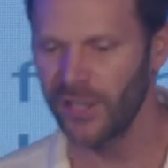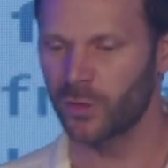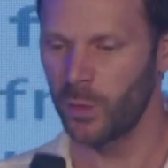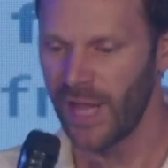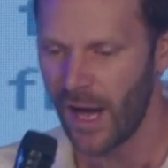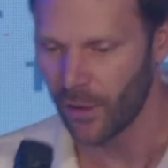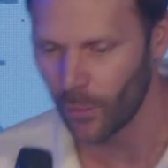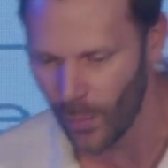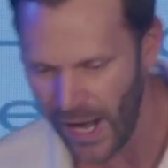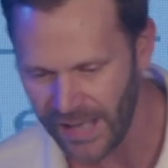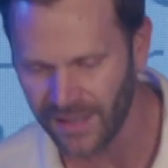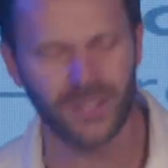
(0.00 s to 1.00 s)
without a
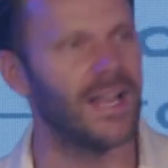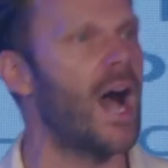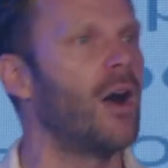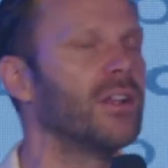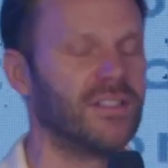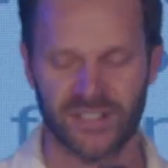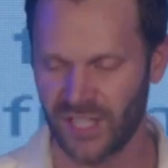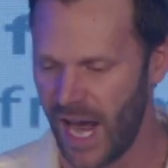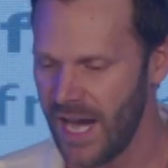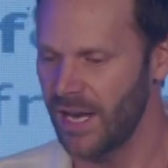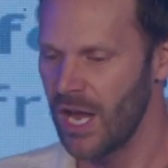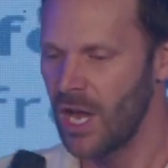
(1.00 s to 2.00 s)
rain cloud in
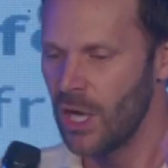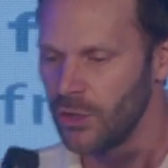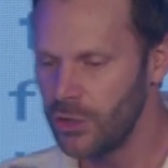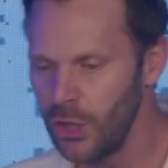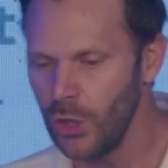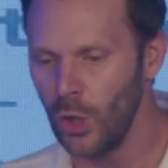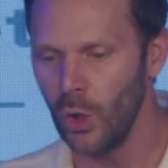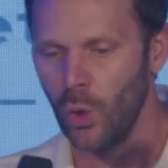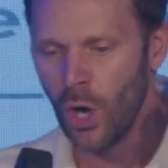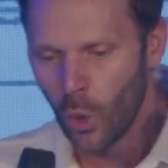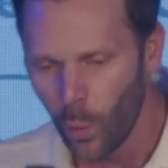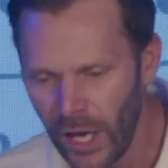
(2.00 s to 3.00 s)
sight, you
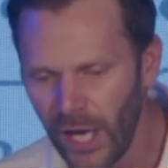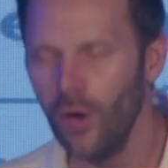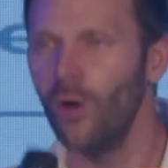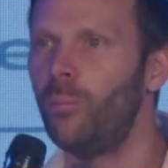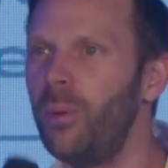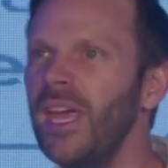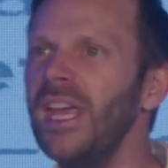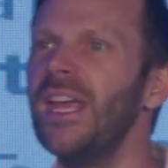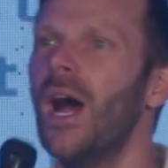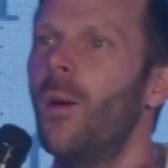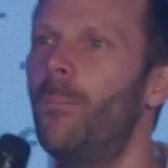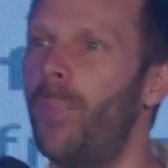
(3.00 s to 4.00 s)
will be
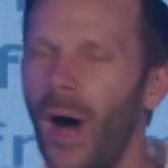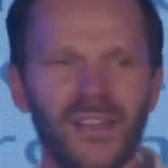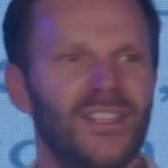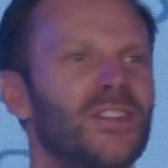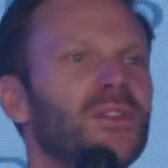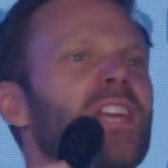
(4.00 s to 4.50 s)
abundantly